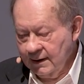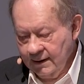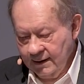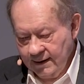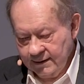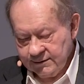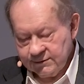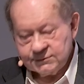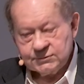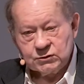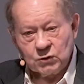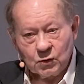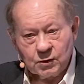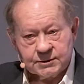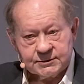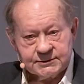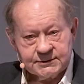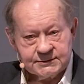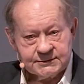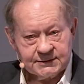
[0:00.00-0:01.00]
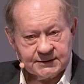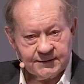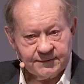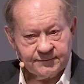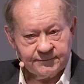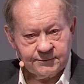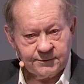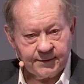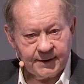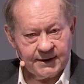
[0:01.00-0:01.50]
and sources
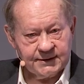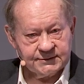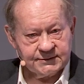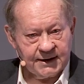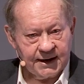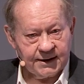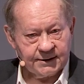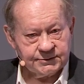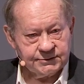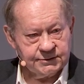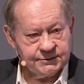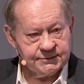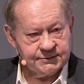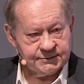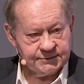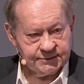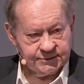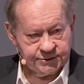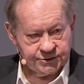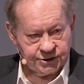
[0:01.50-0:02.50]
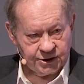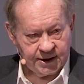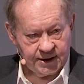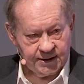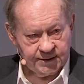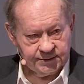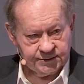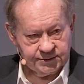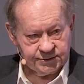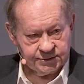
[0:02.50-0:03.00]
of transactions and
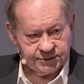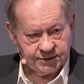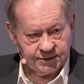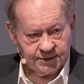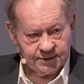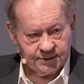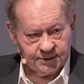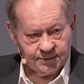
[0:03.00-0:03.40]
change,